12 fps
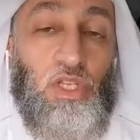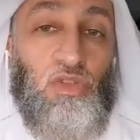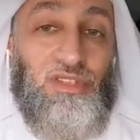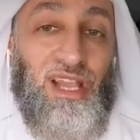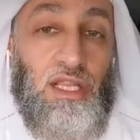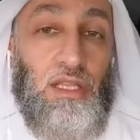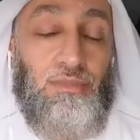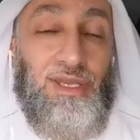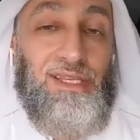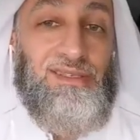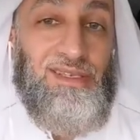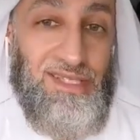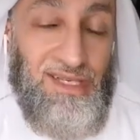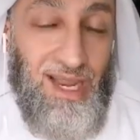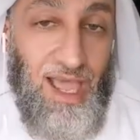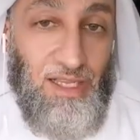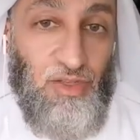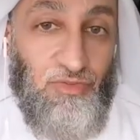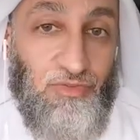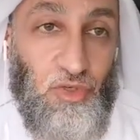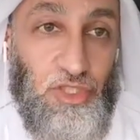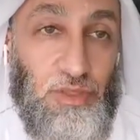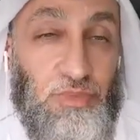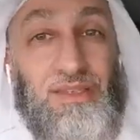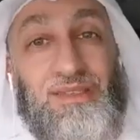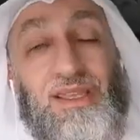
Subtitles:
when you tell them, is this an act of worship?